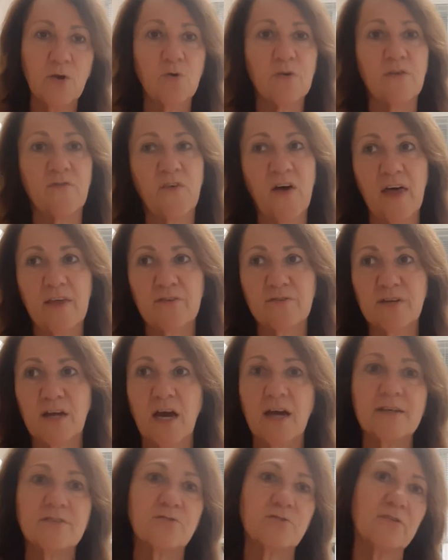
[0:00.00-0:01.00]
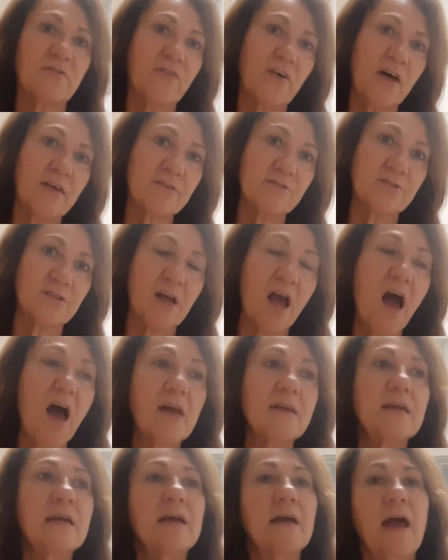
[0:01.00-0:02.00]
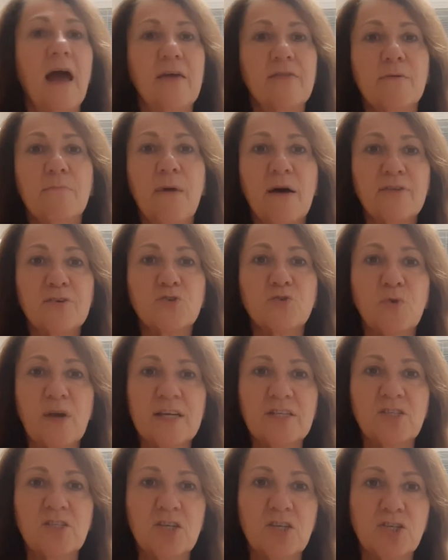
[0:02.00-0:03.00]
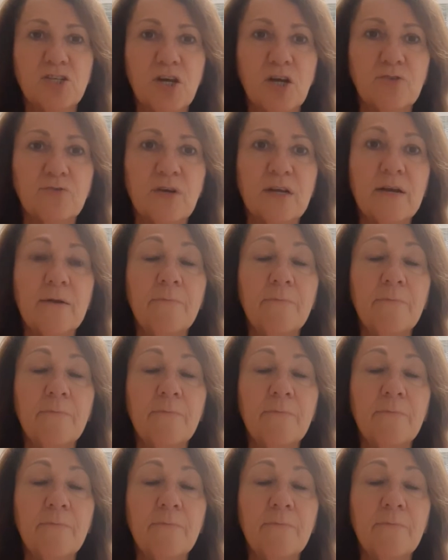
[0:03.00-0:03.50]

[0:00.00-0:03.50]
or the father dies or the father's gone and the mother's raising the children,